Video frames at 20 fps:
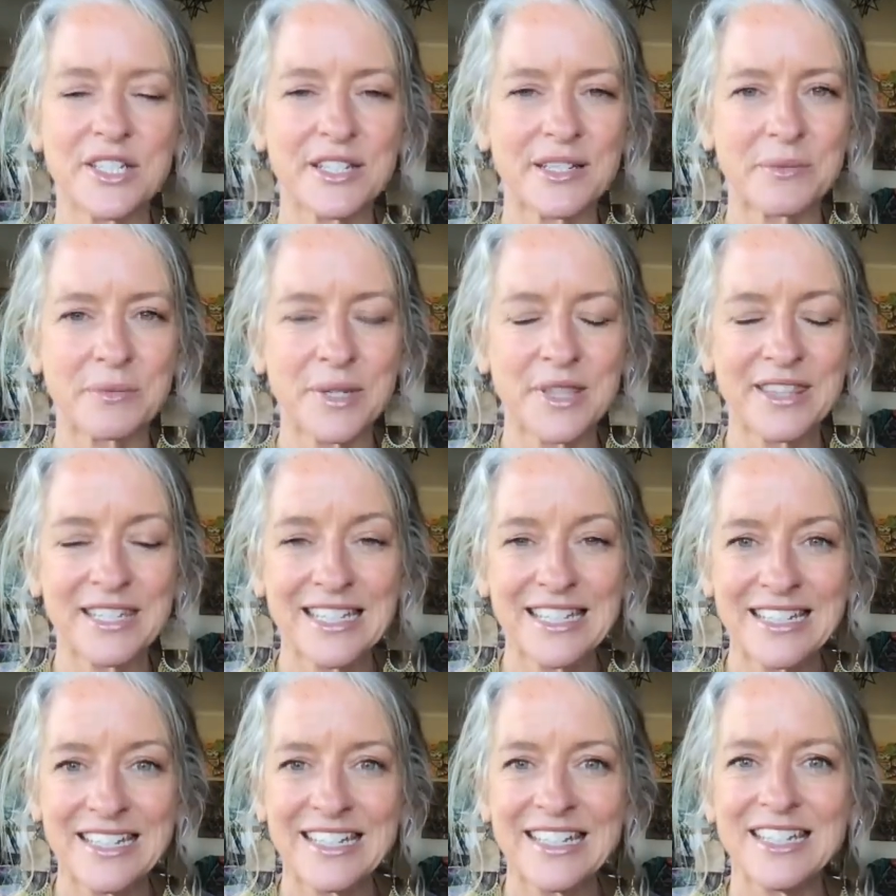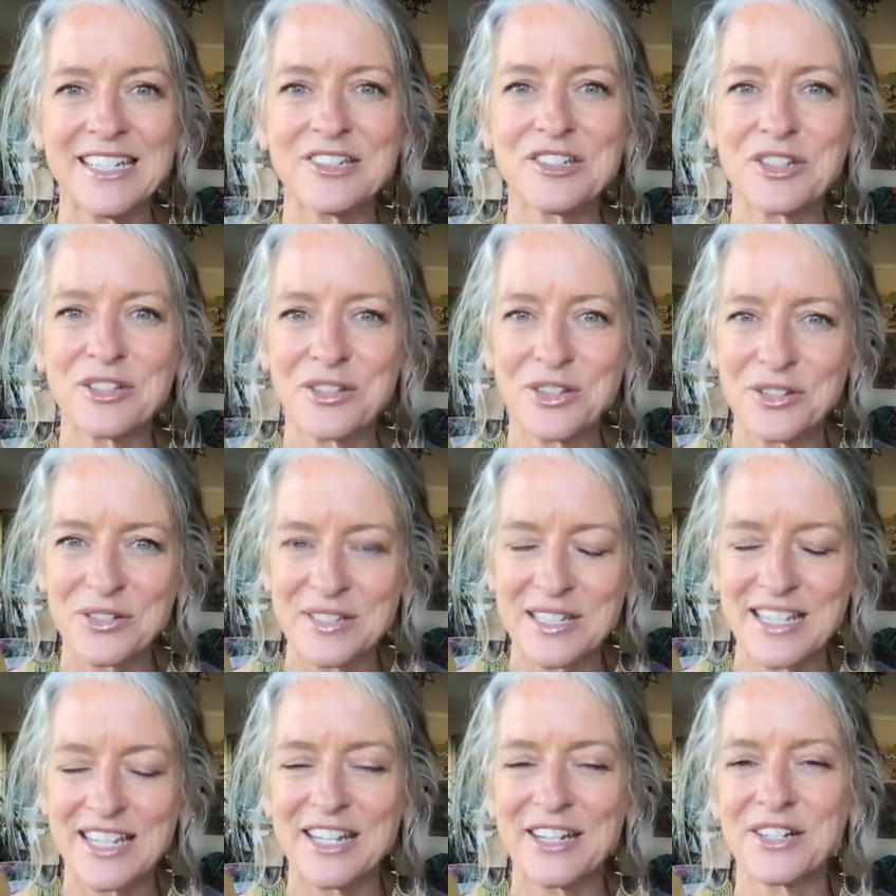and within each of those
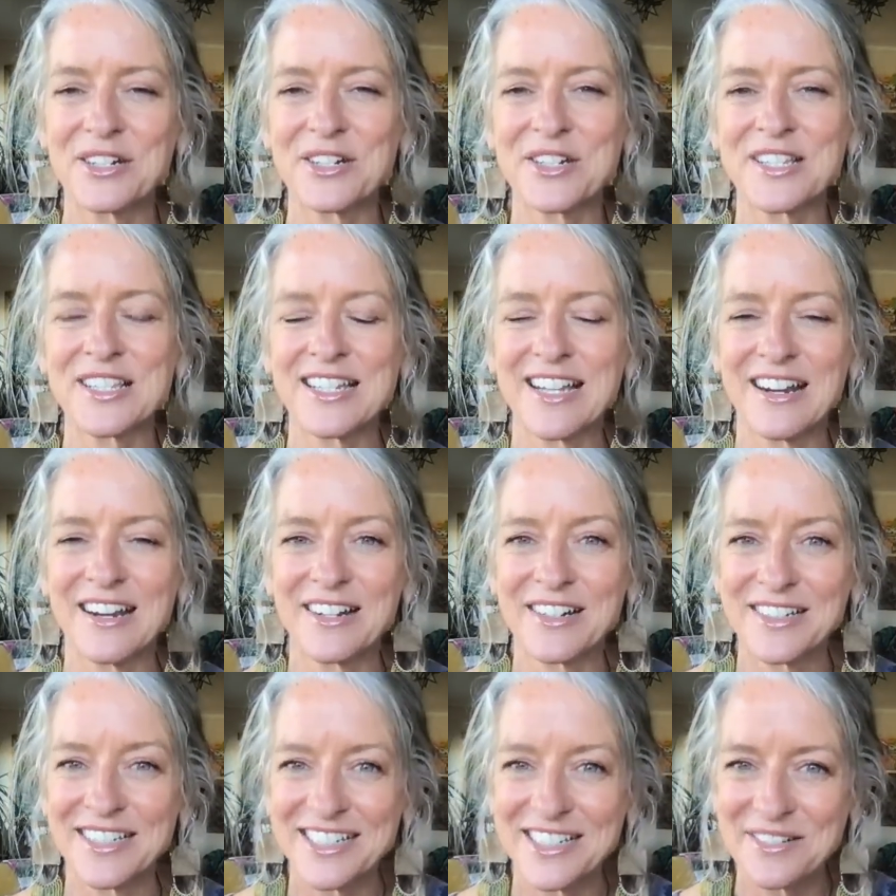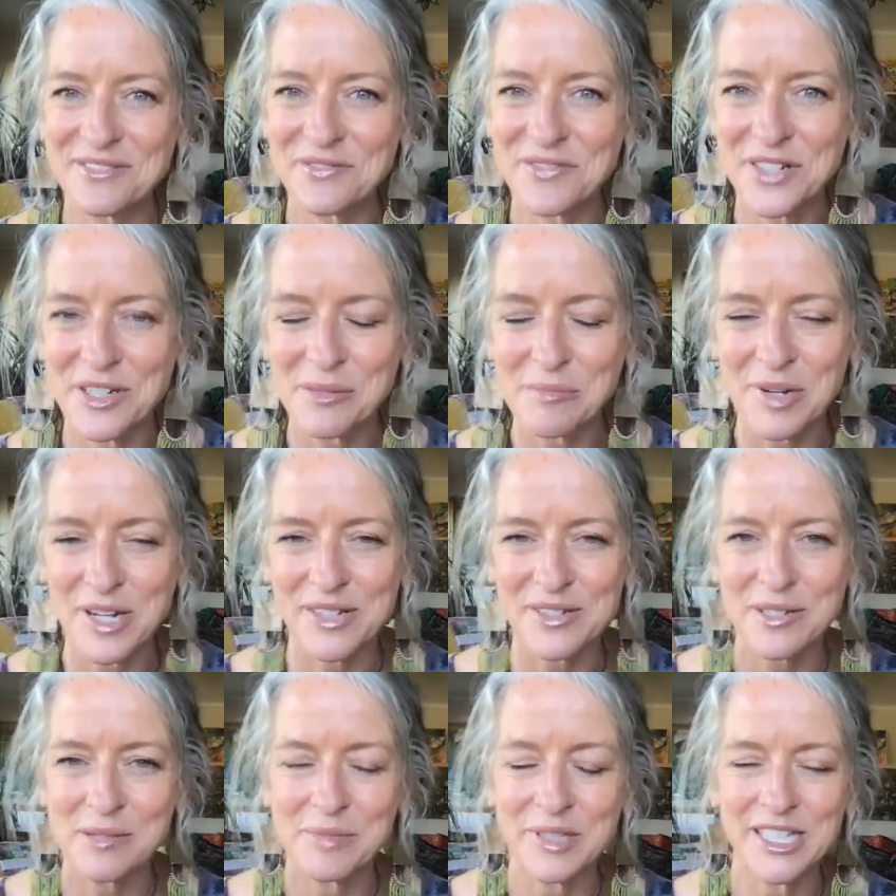layers are infinite
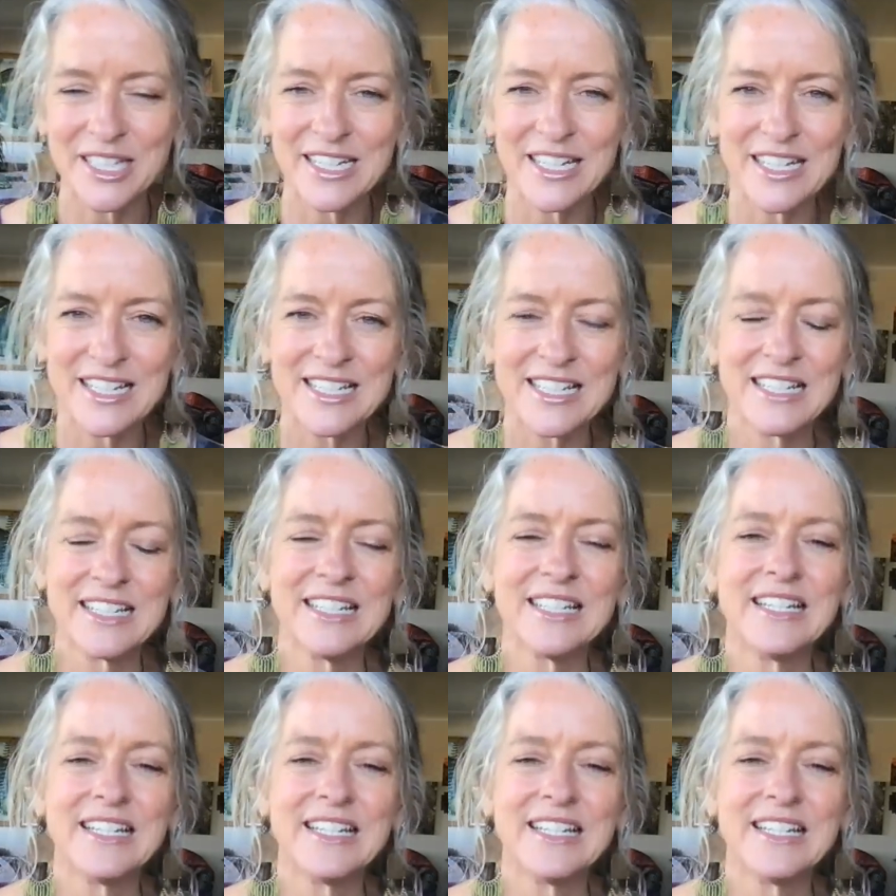possibilities.